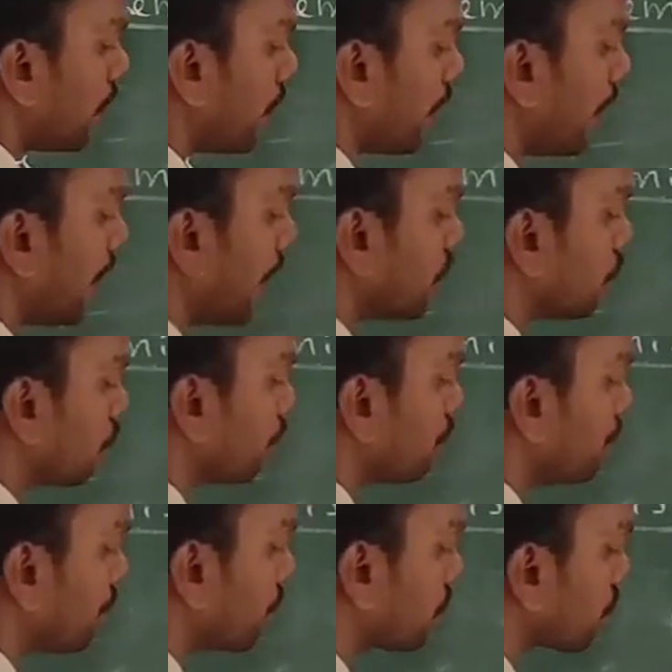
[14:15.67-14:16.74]
NH2.
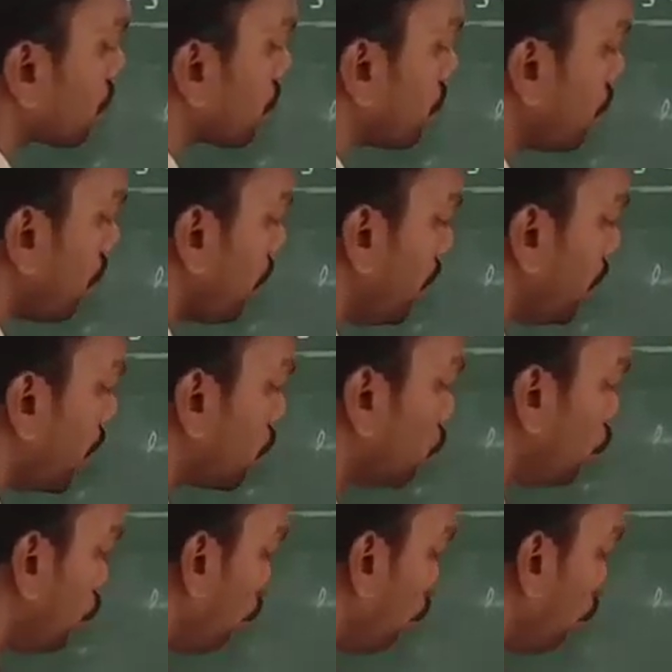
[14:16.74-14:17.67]
Here two